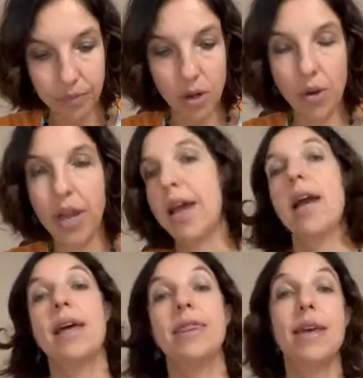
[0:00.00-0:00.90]
Okay,
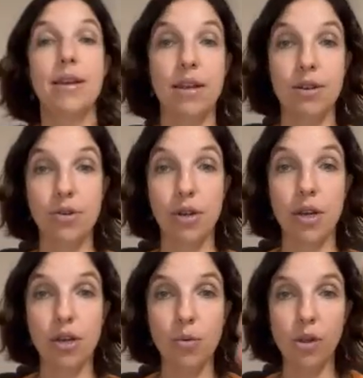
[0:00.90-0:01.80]
and then in your
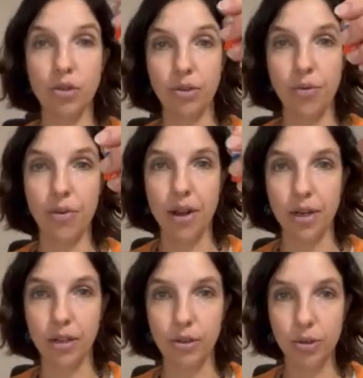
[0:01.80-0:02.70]
kit you will also find a
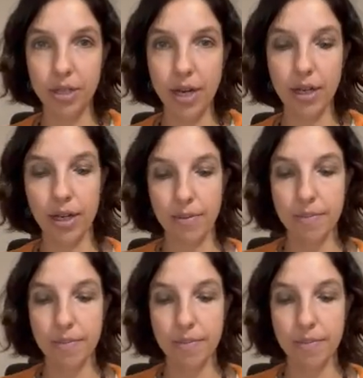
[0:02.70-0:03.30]
glue stick